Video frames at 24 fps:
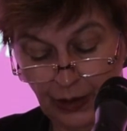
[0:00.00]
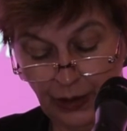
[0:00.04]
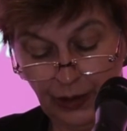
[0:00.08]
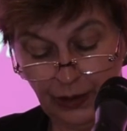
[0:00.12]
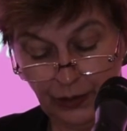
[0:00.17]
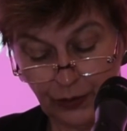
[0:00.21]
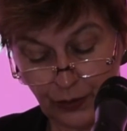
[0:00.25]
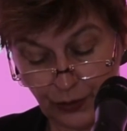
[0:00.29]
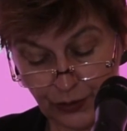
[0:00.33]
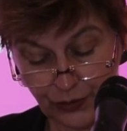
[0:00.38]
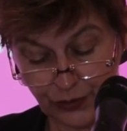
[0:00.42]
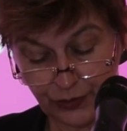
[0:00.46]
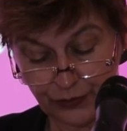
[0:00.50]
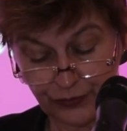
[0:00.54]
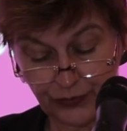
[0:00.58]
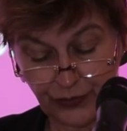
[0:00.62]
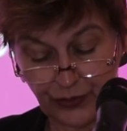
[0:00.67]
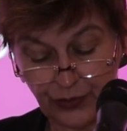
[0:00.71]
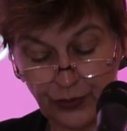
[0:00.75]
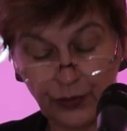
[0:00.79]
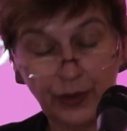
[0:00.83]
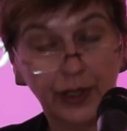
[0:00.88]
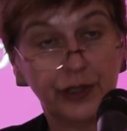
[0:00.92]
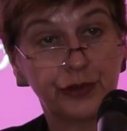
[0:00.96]
In
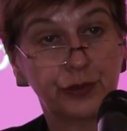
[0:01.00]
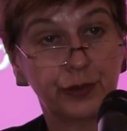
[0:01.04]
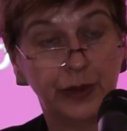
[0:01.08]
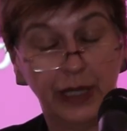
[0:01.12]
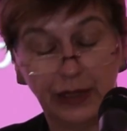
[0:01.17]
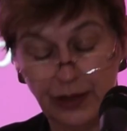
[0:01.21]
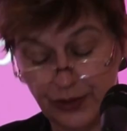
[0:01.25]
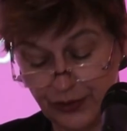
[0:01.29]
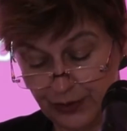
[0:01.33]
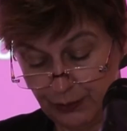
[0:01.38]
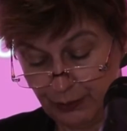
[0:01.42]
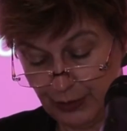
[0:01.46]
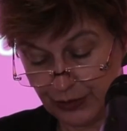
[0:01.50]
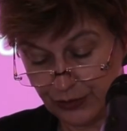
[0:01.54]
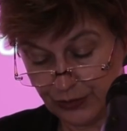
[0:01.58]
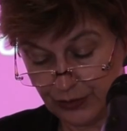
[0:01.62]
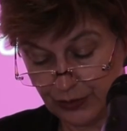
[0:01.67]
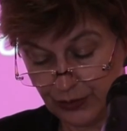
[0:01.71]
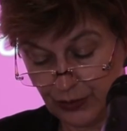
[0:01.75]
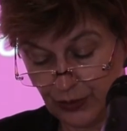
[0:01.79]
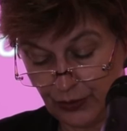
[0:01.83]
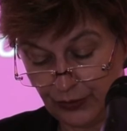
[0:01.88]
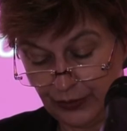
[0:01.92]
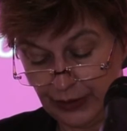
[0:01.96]
Kosovo, as well as in
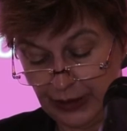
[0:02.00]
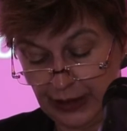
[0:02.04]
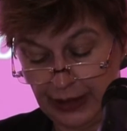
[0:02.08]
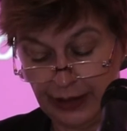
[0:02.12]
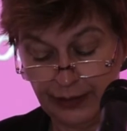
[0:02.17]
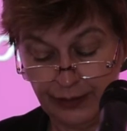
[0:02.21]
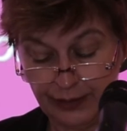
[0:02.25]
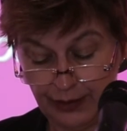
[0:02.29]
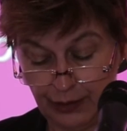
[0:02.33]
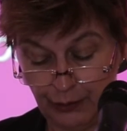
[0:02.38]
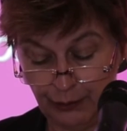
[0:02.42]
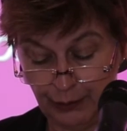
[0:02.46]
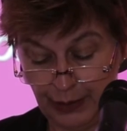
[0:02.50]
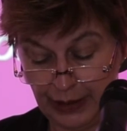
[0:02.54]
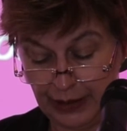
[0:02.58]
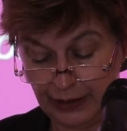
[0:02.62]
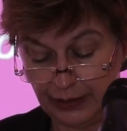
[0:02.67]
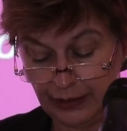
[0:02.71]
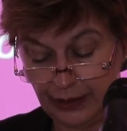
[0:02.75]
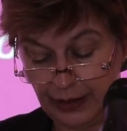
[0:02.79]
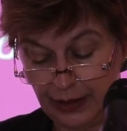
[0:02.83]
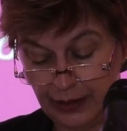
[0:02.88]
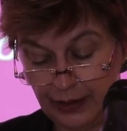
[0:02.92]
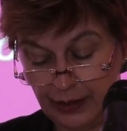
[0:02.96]
Macedonia and
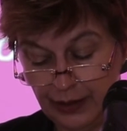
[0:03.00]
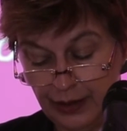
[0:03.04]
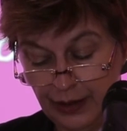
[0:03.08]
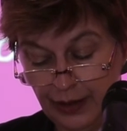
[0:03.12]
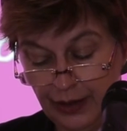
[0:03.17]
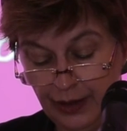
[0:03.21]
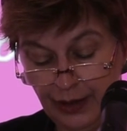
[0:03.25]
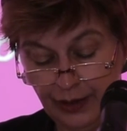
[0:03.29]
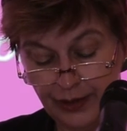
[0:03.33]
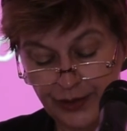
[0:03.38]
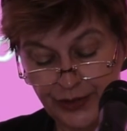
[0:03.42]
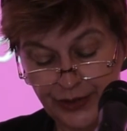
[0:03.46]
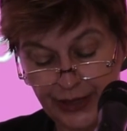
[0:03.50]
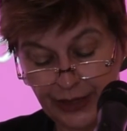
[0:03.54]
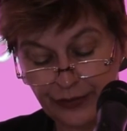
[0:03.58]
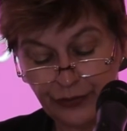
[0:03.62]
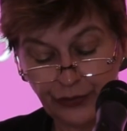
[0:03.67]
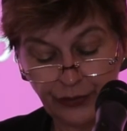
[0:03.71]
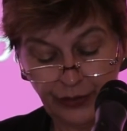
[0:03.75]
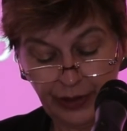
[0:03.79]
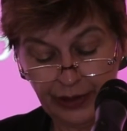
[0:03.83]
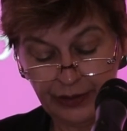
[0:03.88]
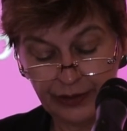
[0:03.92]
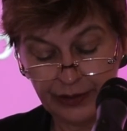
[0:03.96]
Albania,
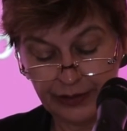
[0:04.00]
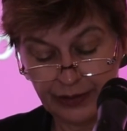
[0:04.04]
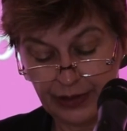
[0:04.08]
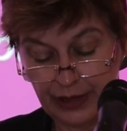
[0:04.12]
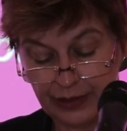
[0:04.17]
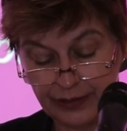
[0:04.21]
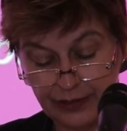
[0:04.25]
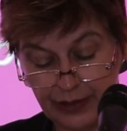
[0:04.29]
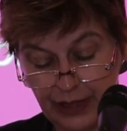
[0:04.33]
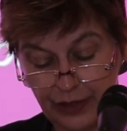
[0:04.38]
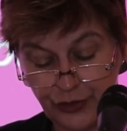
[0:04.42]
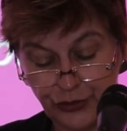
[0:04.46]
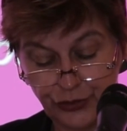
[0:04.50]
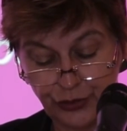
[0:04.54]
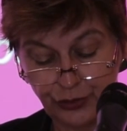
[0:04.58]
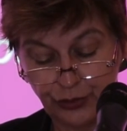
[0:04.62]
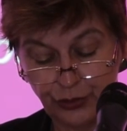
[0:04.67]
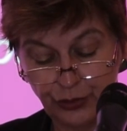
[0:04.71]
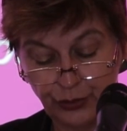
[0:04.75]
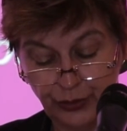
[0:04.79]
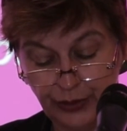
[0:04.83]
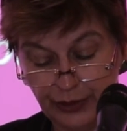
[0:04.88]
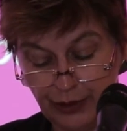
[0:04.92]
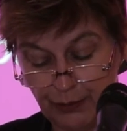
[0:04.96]
general attention
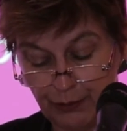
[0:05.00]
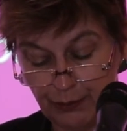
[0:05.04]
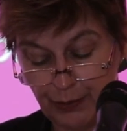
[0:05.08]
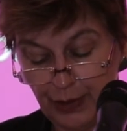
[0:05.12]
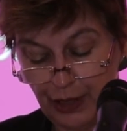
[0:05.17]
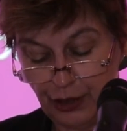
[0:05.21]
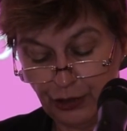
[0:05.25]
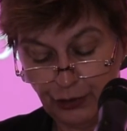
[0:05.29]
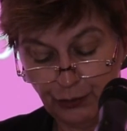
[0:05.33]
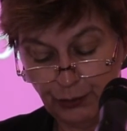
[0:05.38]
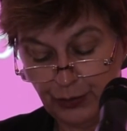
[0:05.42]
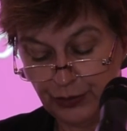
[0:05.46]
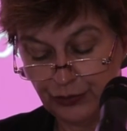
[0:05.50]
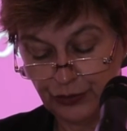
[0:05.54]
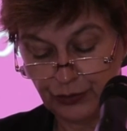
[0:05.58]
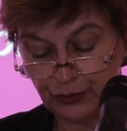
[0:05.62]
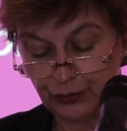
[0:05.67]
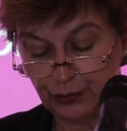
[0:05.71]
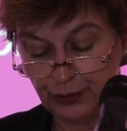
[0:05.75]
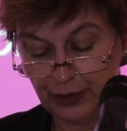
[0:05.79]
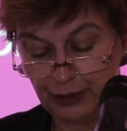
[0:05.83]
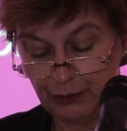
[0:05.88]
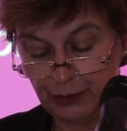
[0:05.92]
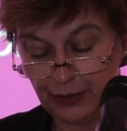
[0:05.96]
to the empowerment
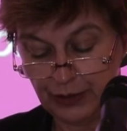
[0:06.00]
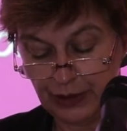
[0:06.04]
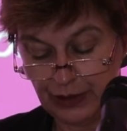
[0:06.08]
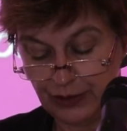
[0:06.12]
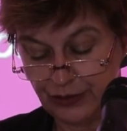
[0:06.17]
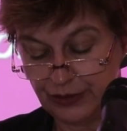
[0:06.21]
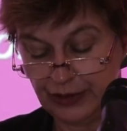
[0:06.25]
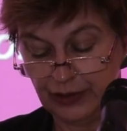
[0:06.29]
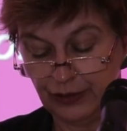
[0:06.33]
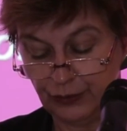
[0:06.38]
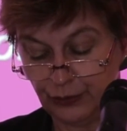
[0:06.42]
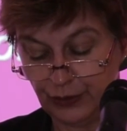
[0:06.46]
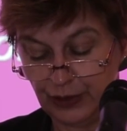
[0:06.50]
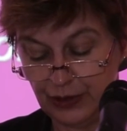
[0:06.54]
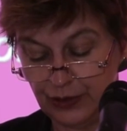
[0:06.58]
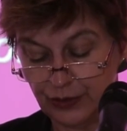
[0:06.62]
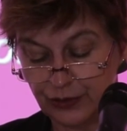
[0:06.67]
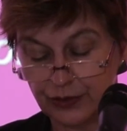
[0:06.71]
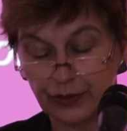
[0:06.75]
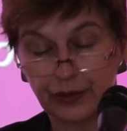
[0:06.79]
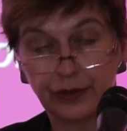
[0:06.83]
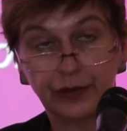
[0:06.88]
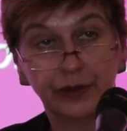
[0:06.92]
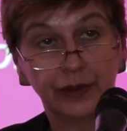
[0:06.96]
of women is
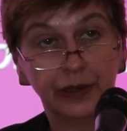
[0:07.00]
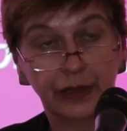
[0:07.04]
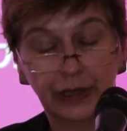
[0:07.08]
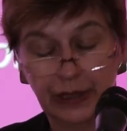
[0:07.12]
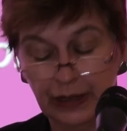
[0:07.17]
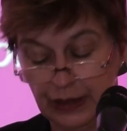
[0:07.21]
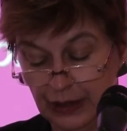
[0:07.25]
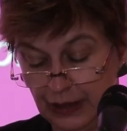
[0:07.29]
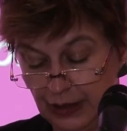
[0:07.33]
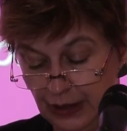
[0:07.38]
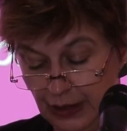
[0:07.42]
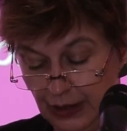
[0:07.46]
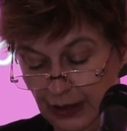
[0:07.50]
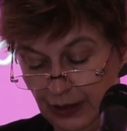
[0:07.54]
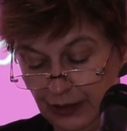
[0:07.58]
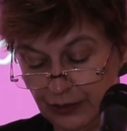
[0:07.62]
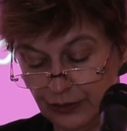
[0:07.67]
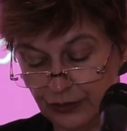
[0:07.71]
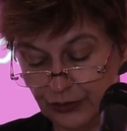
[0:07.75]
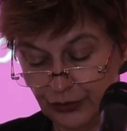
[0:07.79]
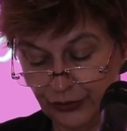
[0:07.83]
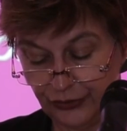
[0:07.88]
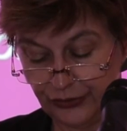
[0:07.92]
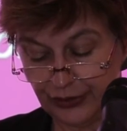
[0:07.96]
increasing.
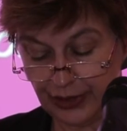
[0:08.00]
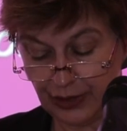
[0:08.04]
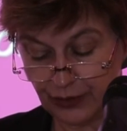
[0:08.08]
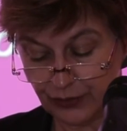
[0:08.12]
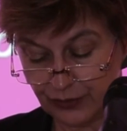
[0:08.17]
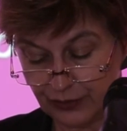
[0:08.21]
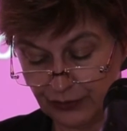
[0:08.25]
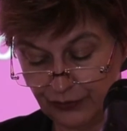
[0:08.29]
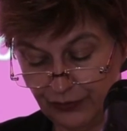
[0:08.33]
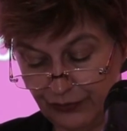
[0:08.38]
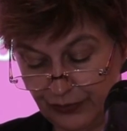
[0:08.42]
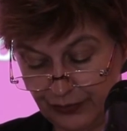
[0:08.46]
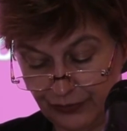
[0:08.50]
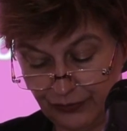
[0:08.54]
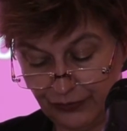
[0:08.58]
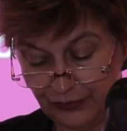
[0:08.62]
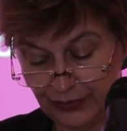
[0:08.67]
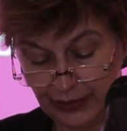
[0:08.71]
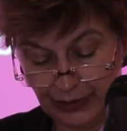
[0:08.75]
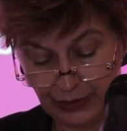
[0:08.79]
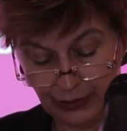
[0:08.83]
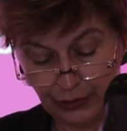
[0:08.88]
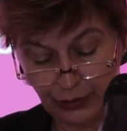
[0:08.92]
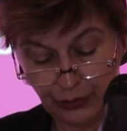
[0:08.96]
In
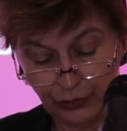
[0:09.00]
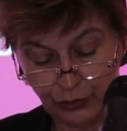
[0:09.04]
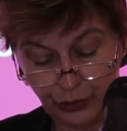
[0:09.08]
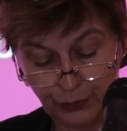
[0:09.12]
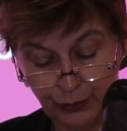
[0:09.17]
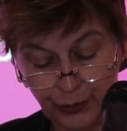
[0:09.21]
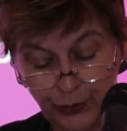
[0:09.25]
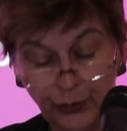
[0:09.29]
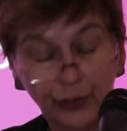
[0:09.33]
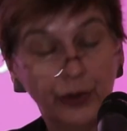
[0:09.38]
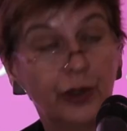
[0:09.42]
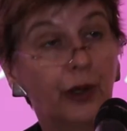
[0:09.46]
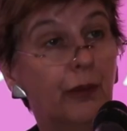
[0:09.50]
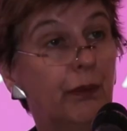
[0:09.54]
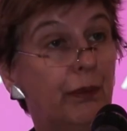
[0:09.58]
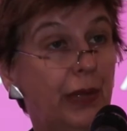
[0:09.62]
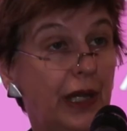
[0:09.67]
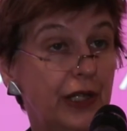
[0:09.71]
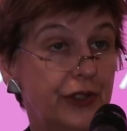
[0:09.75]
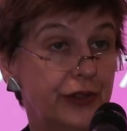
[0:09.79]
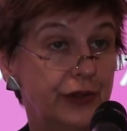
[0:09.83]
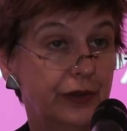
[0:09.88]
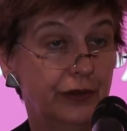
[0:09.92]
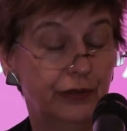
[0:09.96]
2015, the book
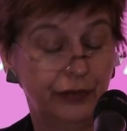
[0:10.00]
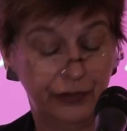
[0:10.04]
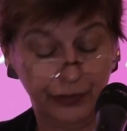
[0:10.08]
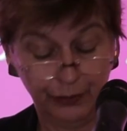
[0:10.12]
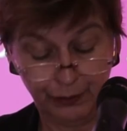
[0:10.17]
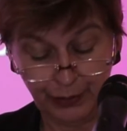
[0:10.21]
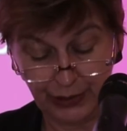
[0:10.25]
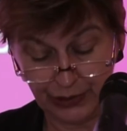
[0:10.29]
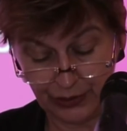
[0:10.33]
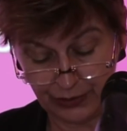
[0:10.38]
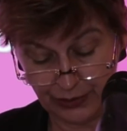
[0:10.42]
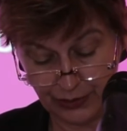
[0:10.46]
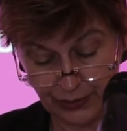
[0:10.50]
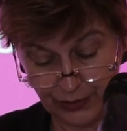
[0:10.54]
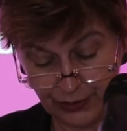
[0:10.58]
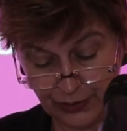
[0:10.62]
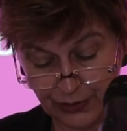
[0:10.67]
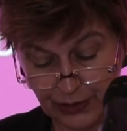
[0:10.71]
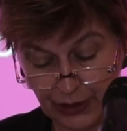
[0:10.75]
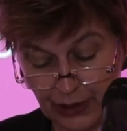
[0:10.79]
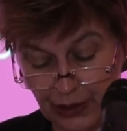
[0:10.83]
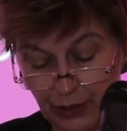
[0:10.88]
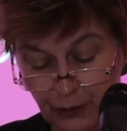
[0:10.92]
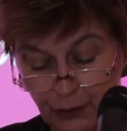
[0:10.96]
Passion for
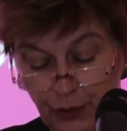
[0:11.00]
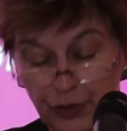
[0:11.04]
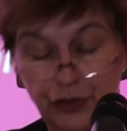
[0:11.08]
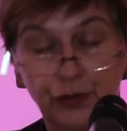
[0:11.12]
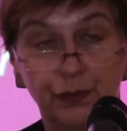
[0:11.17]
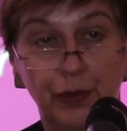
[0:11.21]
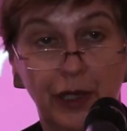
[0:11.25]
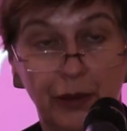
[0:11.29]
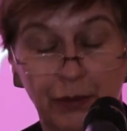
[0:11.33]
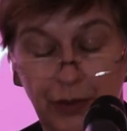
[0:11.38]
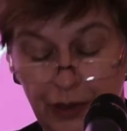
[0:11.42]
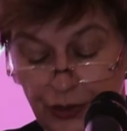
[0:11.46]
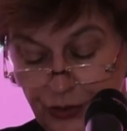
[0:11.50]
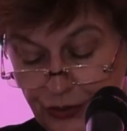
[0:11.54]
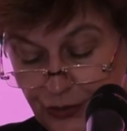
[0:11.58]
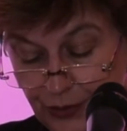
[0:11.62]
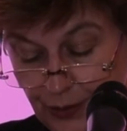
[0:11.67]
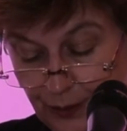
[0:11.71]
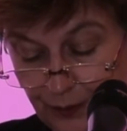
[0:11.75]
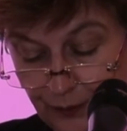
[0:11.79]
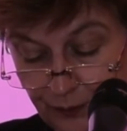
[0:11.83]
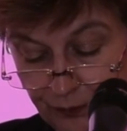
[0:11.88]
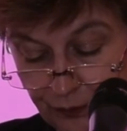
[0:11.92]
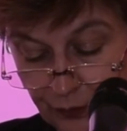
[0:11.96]
Business was published,
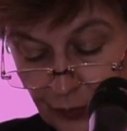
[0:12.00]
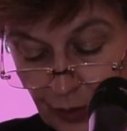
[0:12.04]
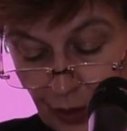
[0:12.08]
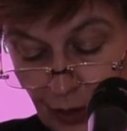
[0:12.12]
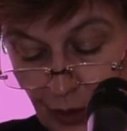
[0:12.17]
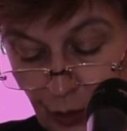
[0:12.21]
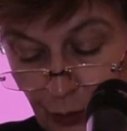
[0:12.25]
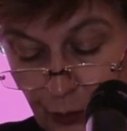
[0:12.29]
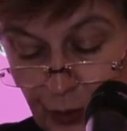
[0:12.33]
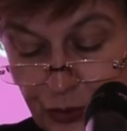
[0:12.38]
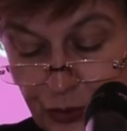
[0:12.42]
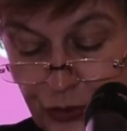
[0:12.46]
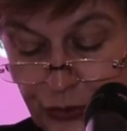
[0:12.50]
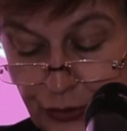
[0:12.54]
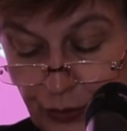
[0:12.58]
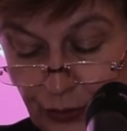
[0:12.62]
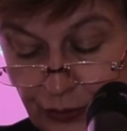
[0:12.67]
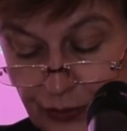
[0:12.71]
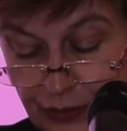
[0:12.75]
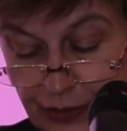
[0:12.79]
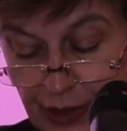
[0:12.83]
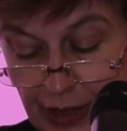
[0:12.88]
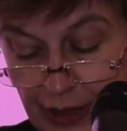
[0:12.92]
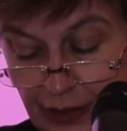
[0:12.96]
which
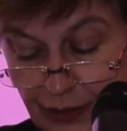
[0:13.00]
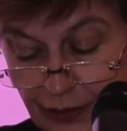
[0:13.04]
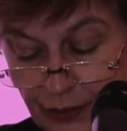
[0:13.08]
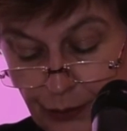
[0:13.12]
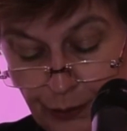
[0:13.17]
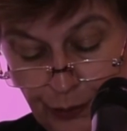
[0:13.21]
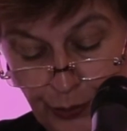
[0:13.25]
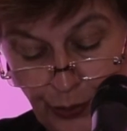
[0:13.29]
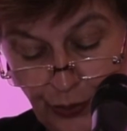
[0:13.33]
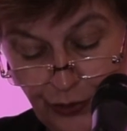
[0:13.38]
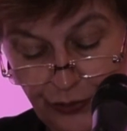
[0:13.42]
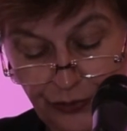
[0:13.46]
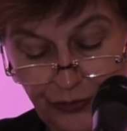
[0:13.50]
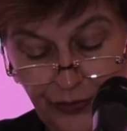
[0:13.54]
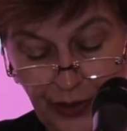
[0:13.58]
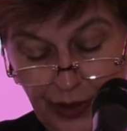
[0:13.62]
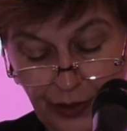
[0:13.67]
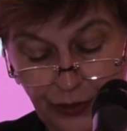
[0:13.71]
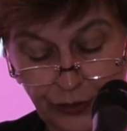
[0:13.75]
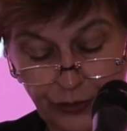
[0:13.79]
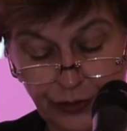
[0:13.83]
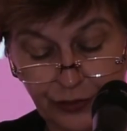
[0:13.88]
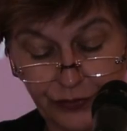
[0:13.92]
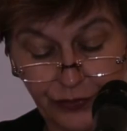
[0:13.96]
contained the
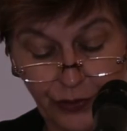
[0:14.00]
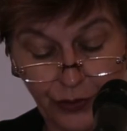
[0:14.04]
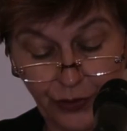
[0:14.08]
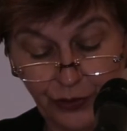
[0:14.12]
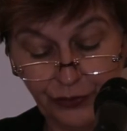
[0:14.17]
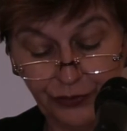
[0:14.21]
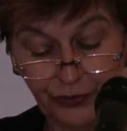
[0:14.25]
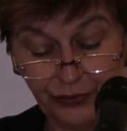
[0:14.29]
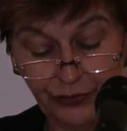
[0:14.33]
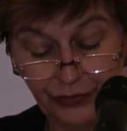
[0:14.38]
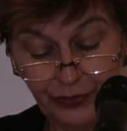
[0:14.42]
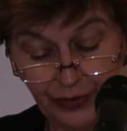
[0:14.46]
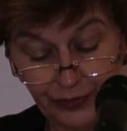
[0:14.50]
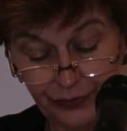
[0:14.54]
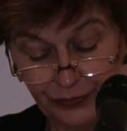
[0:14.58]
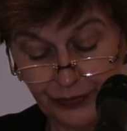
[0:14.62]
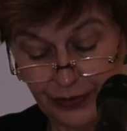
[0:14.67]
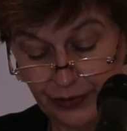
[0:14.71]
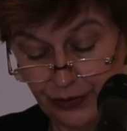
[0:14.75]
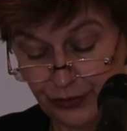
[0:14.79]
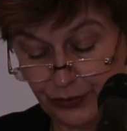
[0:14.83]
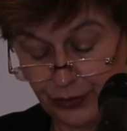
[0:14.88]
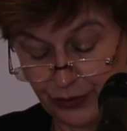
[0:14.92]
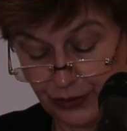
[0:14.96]
profiles of over
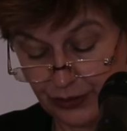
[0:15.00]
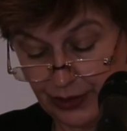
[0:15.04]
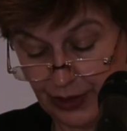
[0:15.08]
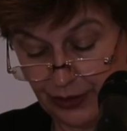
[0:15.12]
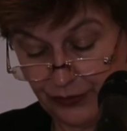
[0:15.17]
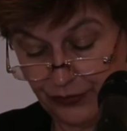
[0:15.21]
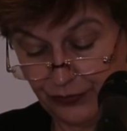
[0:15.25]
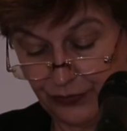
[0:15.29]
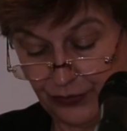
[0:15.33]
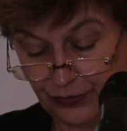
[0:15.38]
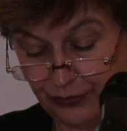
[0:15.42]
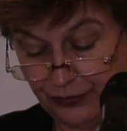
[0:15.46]
50 successful